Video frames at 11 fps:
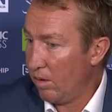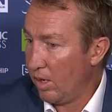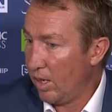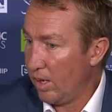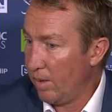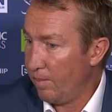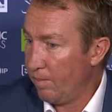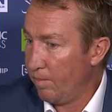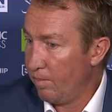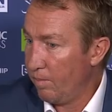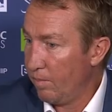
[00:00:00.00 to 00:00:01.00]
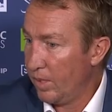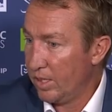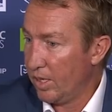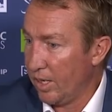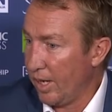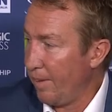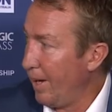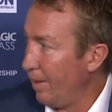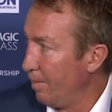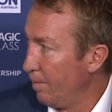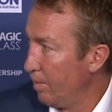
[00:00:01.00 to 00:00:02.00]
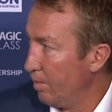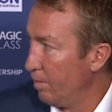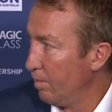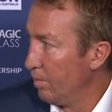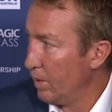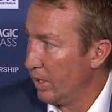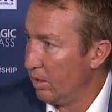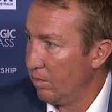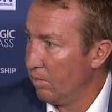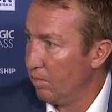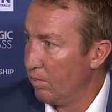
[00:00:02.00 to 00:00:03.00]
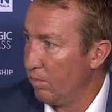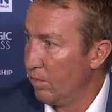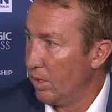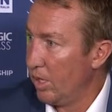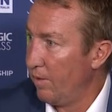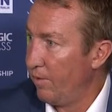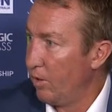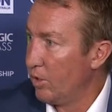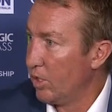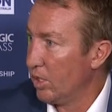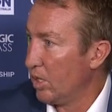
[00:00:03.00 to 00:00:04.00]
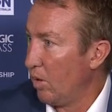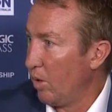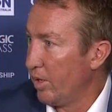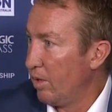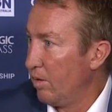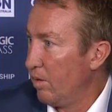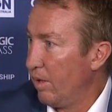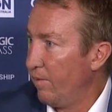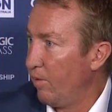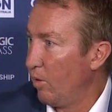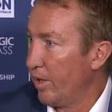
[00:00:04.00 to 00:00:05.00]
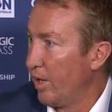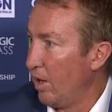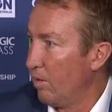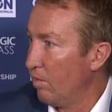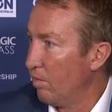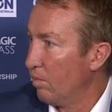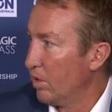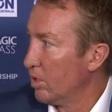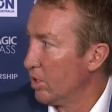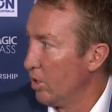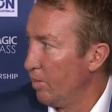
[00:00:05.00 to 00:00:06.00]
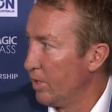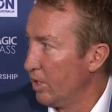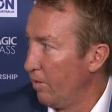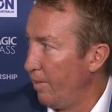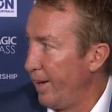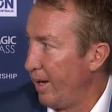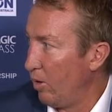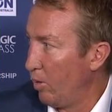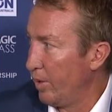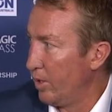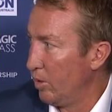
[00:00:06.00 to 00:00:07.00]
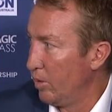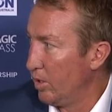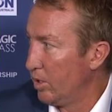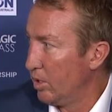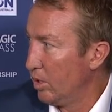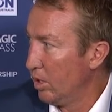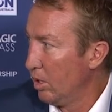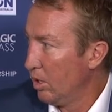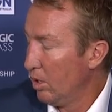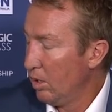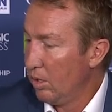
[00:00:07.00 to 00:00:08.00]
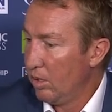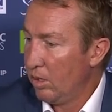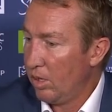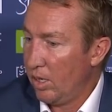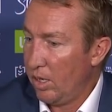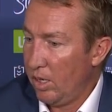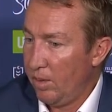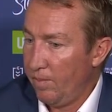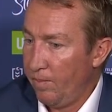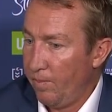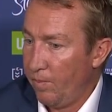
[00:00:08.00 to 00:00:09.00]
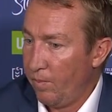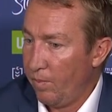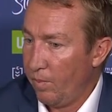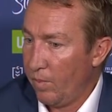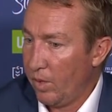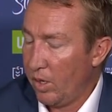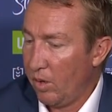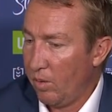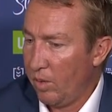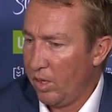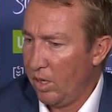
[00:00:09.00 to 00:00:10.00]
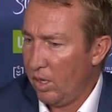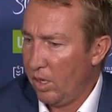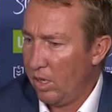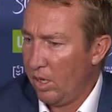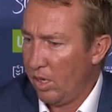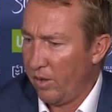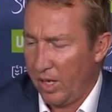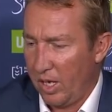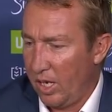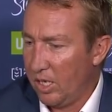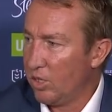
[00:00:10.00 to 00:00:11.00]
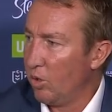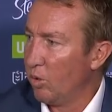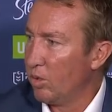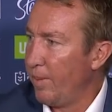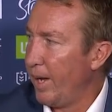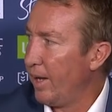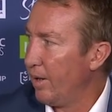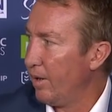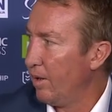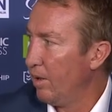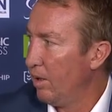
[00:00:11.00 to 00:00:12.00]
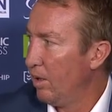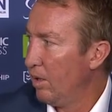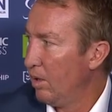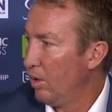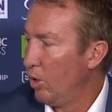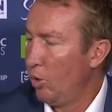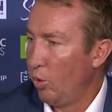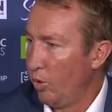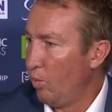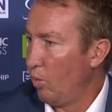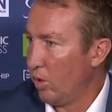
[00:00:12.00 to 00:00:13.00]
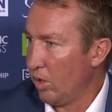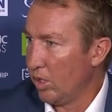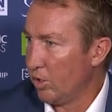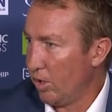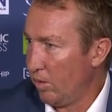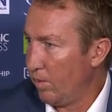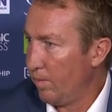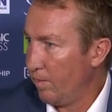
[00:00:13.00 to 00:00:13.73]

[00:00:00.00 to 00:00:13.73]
um, is going to come up in the, the near future. So I, therefore, I don't concern myself about it. All we do is, um, you know, he, he, I think he's talked about it. Who wouldn't want Latrell?